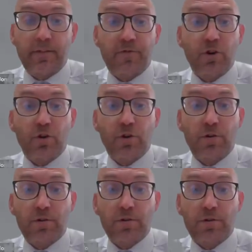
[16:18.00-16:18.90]
If
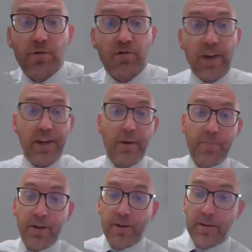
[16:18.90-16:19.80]
you're setting
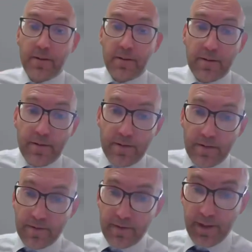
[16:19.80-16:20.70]
up a
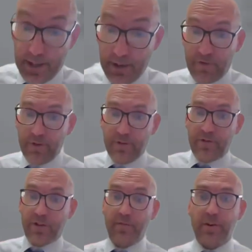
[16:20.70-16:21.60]

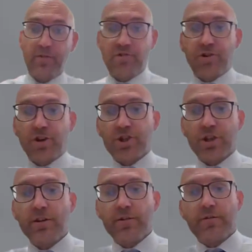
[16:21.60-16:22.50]
different governance
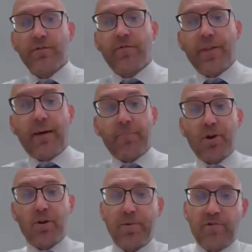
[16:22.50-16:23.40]
structure for that
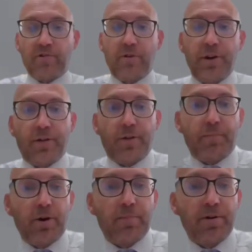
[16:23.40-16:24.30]
purpose or another
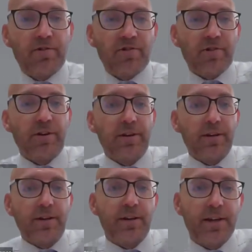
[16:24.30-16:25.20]
purpose,
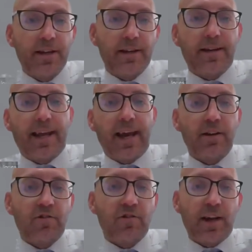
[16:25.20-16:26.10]

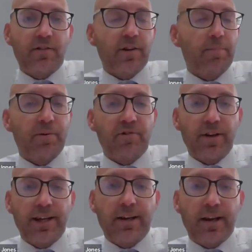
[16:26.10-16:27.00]
get it set up
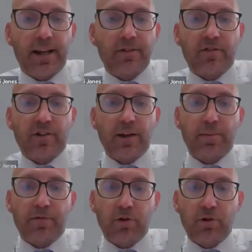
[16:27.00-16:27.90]
as a legal entity
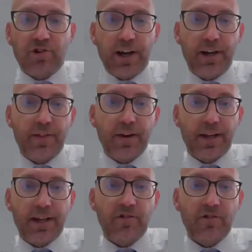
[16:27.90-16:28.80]
before signing the
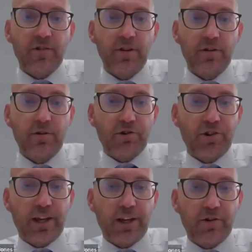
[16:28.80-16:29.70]
lease or
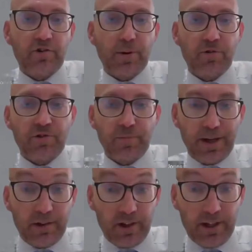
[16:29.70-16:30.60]
taking
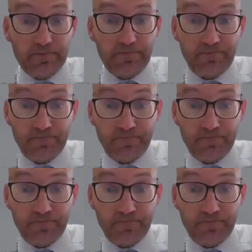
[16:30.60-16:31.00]
responsibility.